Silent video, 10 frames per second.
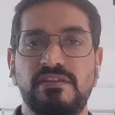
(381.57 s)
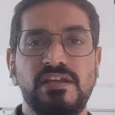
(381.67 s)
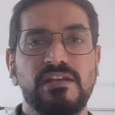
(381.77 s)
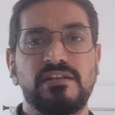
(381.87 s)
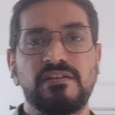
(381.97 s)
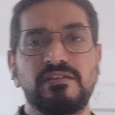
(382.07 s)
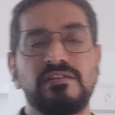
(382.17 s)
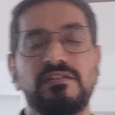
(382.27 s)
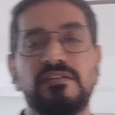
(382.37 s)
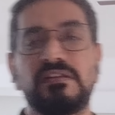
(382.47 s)
Then,
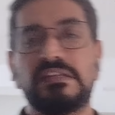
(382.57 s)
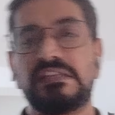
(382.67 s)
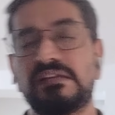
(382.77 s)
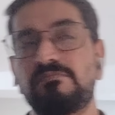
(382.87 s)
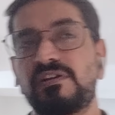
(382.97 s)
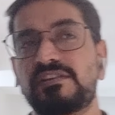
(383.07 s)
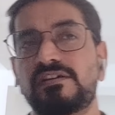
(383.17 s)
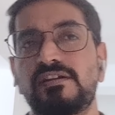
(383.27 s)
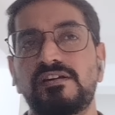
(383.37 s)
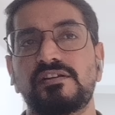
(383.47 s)
number
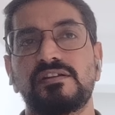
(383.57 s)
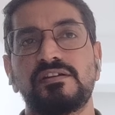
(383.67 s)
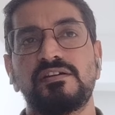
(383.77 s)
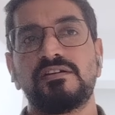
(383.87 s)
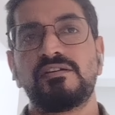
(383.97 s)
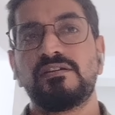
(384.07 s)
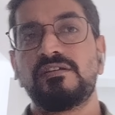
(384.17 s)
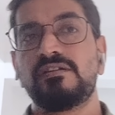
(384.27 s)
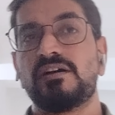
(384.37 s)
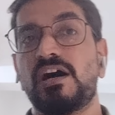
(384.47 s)
third,
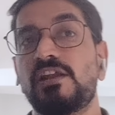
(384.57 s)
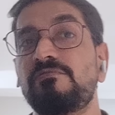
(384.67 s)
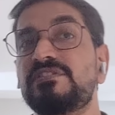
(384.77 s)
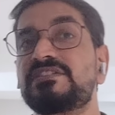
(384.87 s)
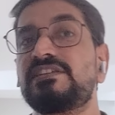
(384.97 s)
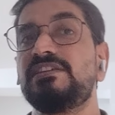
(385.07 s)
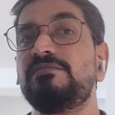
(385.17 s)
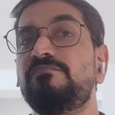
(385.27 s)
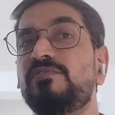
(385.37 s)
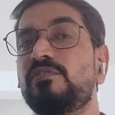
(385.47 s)
always
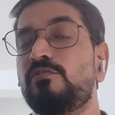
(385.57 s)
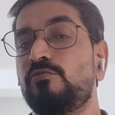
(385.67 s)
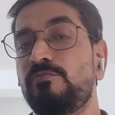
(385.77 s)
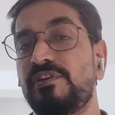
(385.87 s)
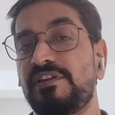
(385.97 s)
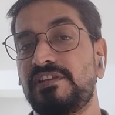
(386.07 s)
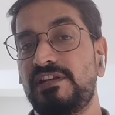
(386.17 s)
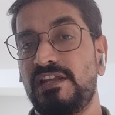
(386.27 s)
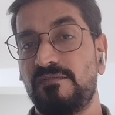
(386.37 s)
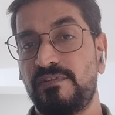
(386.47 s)
keep human in
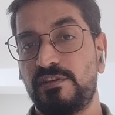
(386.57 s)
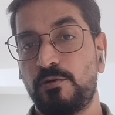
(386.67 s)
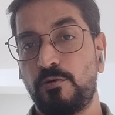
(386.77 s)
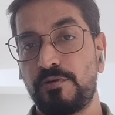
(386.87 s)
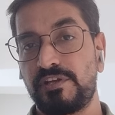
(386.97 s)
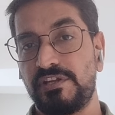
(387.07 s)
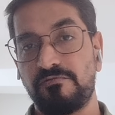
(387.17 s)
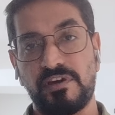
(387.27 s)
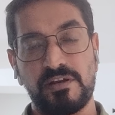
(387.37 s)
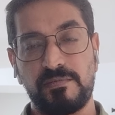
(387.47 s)
the lab in the OT
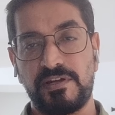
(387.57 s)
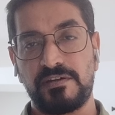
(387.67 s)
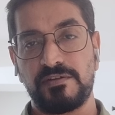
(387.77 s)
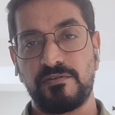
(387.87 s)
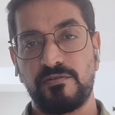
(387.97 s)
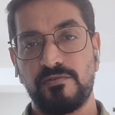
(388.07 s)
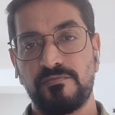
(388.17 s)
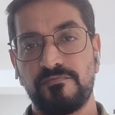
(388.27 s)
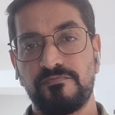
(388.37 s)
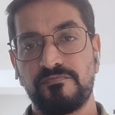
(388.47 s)
environment.
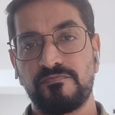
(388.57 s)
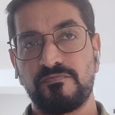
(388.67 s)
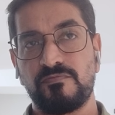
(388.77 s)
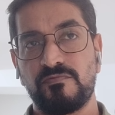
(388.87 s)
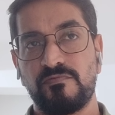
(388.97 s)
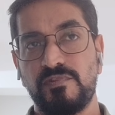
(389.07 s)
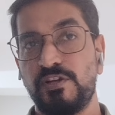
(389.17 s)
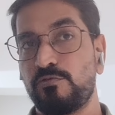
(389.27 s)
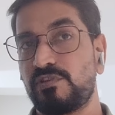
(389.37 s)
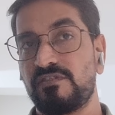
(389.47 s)
You
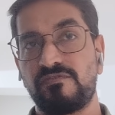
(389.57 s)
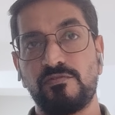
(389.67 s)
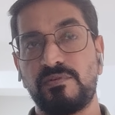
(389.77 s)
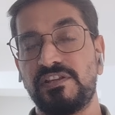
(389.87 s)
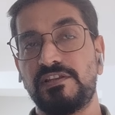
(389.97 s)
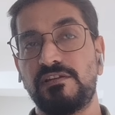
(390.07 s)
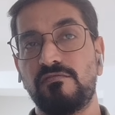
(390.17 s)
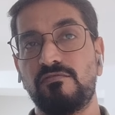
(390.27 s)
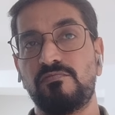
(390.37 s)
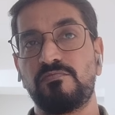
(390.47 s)
need to keep human in the
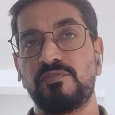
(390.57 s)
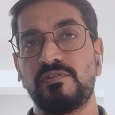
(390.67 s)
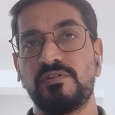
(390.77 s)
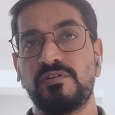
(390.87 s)
loop.